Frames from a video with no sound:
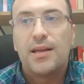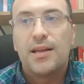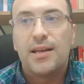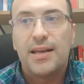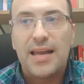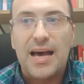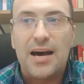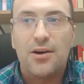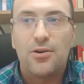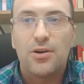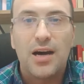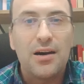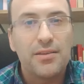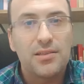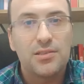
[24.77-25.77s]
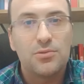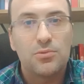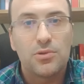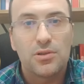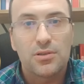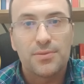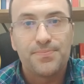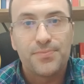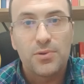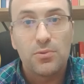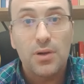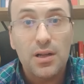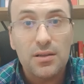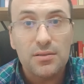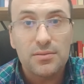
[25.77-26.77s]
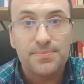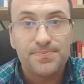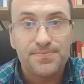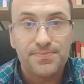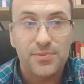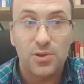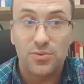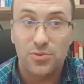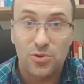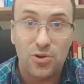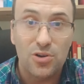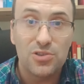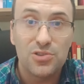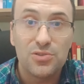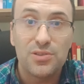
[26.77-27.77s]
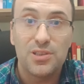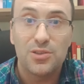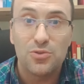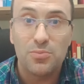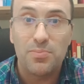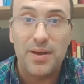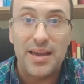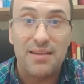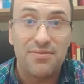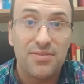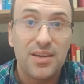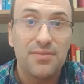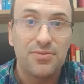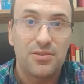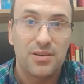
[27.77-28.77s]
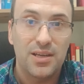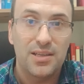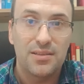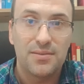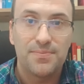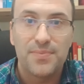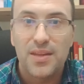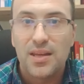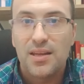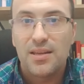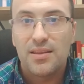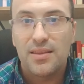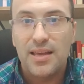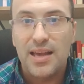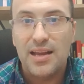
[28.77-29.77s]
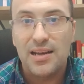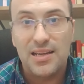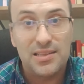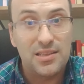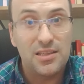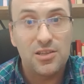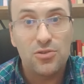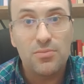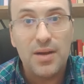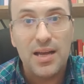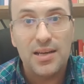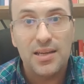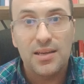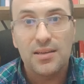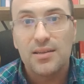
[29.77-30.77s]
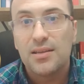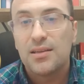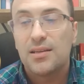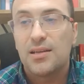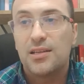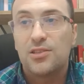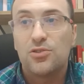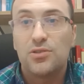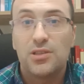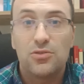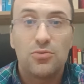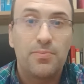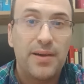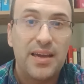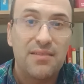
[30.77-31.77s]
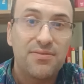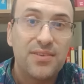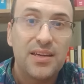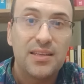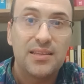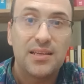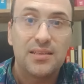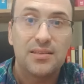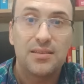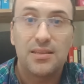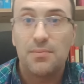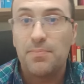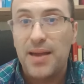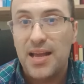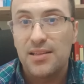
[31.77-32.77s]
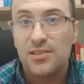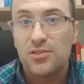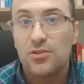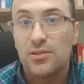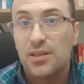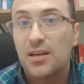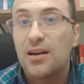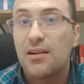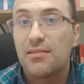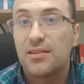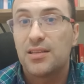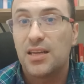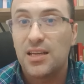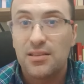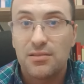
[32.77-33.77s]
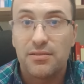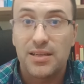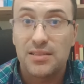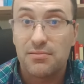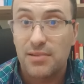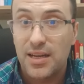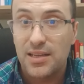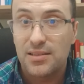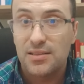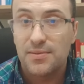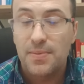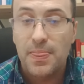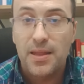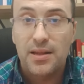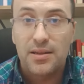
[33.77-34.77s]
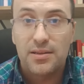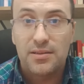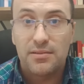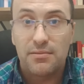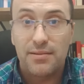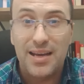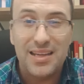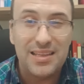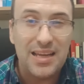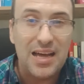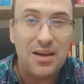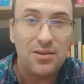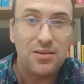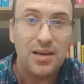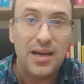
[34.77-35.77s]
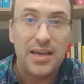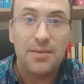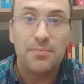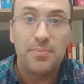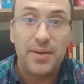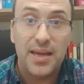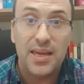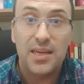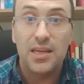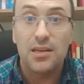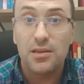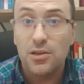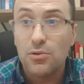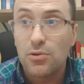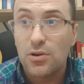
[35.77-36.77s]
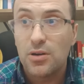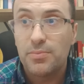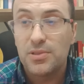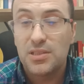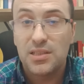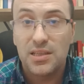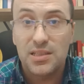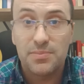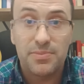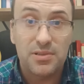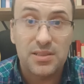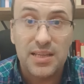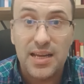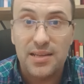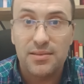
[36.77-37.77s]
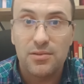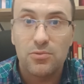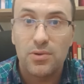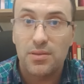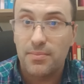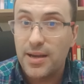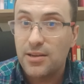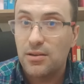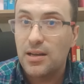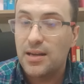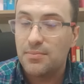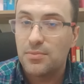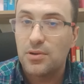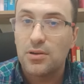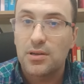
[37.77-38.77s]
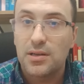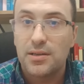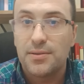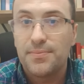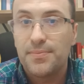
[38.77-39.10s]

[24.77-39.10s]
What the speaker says: Now, how does it work? Well, of course, you need to pay a fee for it. They are lending you money and you need to pay a fee that depends on the current interest rate. Right now, I am paying in Europe 6% with my online broker.